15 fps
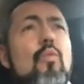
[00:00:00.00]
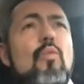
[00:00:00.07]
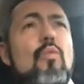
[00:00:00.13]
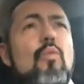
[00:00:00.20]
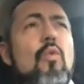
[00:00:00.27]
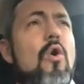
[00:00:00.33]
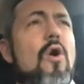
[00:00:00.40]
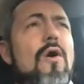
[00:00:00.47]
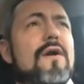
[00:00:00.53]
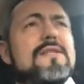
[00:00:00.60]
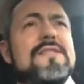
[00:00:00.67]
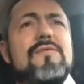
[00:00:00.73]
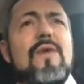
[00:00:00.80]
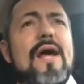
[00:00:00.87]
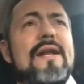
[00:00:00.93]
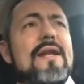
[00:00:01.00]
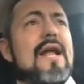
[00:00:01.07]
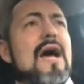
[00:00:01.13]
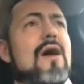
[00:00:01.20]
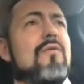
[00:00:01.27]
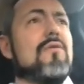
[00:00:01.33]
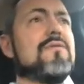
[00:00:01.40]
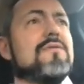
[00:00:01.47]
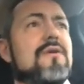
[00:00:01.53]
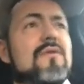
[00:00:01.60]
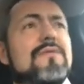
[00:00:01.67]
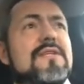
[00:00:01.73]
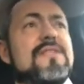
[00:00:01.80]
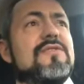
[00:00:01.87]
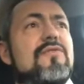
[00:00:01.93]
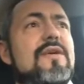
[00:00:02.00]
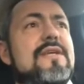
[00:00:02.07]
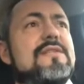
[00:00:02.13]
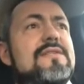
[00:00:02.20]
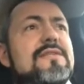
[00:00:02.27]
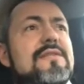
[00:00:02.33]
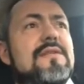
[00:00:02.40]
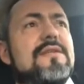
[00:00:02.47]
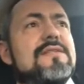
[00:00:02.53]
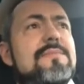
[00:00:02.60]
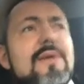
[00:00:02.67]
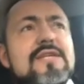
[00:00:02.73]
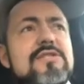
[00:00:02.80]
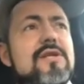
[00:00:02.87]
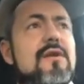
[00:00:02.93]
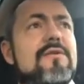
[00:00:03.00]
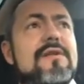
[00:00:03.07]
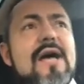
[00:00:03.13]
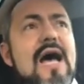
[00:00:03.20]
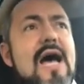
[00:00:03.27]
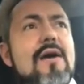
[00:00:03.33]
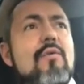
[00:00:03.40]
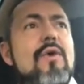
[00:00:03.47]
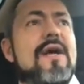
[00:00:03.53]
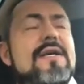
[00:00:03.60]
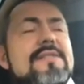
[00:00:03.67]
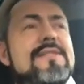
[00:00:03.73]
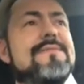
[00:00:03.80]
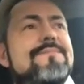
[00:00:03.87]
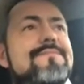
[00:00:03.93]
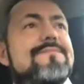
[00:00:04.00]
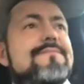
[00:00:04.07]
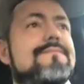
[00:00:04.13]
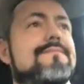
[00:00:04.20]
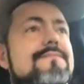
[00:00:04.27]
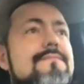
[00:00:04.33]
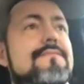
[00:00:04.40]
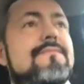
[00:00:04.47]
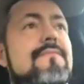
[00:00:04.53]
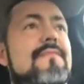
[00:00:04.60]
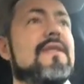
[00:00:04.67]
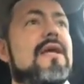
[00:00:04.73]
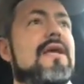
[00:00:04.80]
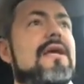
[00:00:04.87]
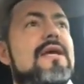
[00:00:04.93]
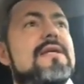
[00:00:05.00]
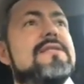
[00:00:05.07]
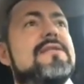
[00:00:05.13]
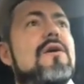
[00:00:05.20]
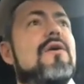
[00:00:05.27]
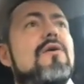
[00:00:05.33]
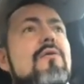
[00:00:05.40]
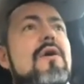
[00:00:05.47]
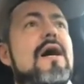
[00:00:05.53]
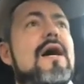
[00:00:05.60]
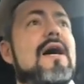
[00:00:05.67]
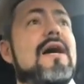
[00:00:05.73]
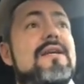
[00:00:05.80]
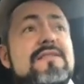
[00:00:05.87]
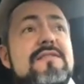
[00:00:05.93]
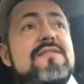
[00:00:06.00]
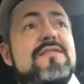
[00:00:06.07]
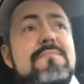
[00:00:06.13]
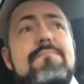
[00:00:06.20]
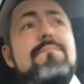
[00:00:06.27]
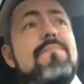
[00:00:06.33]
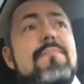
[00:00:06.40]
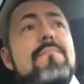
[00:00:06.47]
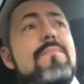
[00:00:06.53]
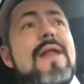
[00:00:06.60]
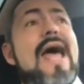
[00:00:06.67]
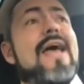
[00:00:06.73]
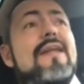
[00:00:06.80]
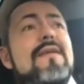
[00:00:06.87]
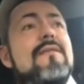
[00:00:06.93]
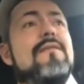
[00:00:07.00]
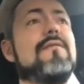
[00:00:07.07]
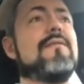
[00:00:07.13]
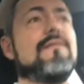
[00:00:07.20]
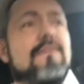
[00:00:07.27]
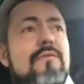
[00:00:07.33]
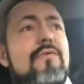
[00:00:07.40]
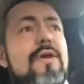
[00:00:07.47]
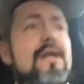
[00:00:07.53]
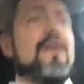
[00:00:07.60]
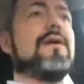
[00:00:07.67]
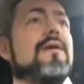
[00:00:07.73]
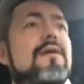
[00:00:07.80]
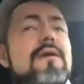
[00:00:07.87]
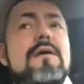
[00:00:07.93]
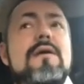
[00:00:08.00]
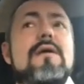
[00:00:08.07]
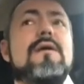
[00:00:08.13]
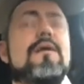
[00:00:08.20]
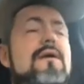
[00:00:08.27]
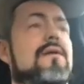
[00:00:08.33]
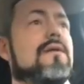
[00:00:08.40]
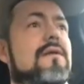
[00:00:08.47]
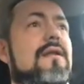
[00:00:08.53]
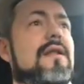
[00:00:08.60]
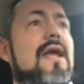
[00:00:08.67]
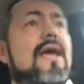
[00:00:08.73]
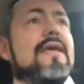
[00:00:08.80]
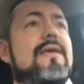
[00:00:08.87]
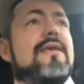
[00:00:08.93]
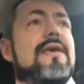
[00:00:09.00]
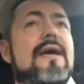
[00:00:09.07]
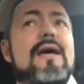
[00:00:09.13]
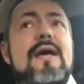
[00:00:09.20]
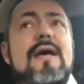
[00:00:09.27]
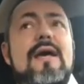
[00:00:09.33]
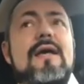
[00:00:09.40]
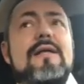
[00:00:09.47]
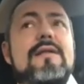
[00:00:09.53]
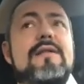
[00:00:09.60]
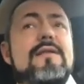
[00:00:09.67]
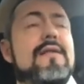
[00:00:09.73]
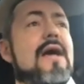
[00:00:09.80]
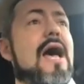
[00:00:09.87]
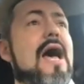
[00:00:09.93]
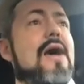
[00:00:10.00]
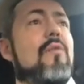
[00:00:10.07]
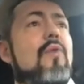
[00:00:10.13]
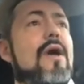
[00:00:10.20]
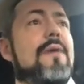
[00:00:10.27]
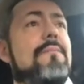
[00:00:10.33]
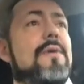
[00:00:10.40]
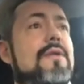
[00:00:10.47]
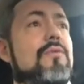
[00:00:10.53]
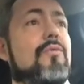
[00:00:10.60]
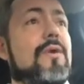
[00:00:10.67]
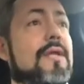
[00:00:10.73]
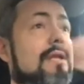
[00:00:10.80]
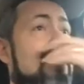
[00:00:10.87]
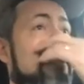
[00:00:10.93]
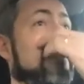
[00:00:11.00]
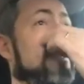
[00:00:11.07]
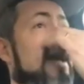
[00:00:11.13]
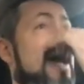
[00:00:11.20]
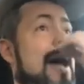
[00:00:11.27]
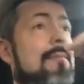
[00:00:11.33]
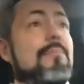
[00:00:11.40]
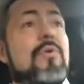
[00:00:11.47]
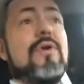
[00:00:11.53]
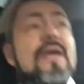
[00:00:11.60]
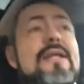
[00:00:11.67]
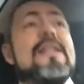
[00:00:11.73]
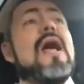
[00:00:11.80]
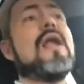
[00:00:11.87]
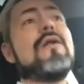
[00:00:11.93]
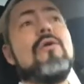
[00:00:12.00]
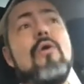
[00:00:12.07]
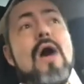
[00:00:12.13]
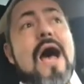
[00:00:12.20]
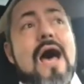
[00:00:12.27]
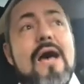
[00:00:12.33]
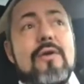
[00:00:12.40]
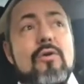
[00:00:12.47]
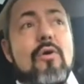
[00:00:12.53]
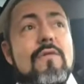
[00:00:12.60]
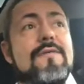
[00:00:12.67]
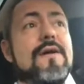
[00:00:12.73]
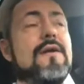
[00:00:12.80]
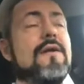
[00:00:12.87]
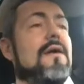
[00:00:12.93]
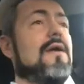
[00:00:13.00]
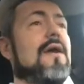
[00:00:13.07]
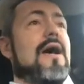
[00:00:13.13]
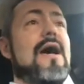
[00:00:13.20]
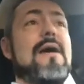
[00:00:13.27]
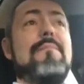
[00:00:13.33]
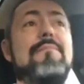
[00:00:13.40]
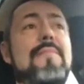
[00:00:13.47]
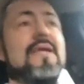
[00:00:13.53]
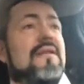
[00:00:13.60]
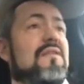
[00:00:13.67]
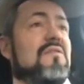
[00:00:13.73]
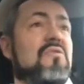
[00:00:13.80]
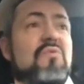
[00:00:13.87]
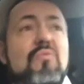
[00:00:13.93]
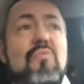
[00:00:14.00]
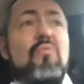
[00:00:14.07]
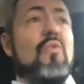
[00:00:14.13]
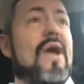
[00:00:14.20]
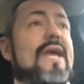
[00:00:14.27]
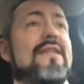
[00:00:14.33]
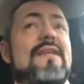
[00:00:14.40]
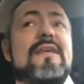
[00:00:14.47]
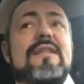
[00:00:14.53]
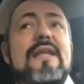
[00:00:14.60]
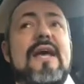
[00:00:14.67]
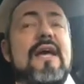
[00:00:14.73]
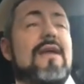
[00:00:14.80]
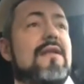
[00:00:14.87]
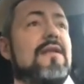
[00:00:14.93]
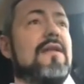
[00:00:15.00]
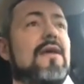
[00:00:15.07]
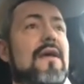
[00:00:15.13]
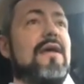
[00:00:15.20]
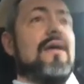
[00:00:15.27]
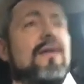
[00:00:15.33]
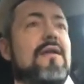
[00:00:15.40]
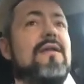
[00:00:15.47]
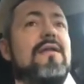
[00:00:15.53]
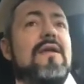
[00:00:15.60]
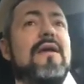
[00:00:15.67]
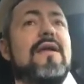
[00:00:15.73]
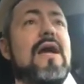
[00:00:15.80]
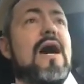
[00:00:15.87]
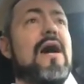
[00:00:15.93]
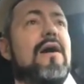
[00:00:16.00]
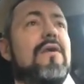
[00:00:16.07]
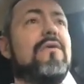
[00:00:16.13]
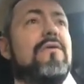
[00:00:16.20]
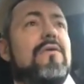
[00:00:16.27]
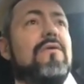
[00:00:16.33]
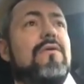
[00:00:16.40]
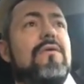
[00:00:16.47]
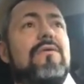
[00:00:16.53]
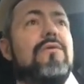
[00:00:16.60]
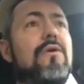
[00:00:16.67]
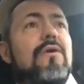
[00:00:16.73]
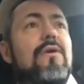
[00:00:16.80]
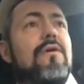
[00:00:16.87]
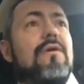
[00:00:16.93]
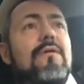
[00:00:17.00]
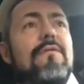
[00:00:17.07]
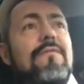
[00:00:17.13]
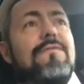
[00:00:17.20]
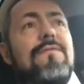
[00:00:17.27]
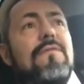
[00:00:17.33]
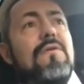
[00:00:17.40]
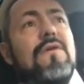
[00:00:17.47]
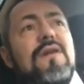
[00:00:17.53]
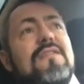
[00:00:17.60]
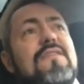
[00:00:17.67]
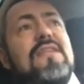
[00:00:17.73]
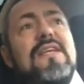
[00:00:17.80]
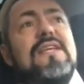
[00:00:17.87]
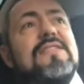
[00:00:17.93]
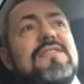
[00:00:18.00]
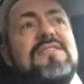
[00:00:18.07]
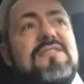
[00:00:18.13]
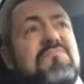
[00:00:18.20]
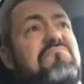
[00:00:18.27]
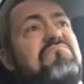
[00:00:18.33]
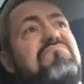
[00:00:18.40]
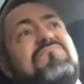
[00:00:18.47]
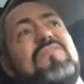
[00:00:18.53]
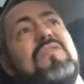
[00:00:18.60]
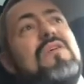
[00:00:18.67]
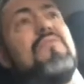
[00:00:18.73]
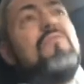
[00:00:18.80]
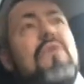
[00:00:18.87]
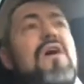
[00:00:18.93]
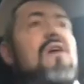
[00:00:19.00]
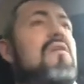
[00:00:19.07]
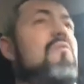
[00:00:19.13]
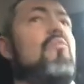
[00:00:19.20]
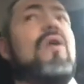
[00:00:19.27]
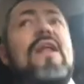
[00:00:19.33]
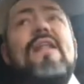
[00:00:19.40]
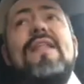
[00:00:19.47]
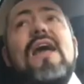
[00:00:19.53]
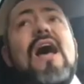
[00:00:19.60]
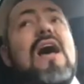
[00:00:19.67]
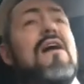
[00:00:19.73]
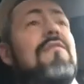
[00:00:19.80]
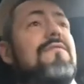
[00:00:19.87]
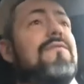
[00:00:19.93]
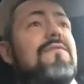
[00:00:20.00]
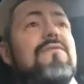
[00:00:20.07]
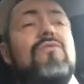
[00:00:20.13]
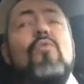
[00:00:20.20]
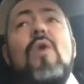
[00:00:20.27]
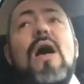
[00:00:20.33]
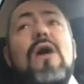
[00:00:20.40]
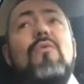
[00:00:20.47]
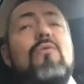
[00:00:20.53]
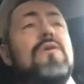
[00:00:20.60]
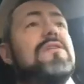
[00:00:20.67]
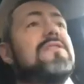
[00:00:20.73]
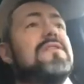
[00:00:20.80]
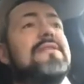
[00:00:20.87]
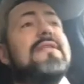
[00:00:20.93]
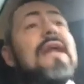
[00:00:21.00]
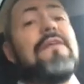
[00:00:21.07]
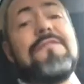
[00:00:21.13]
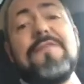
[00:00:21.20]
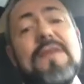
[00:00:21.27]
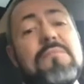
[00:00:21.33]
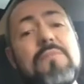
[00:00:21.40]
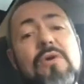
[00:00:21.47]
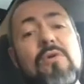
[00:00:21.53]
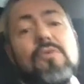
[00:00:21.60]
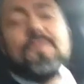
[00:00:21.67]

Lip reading: works right now on the streets, especially on the highways. So plan it really, like the highway between Hamburg and Hanover. I've been waiting there in a car for at least 1.5 to 2 hours. Nothing moved,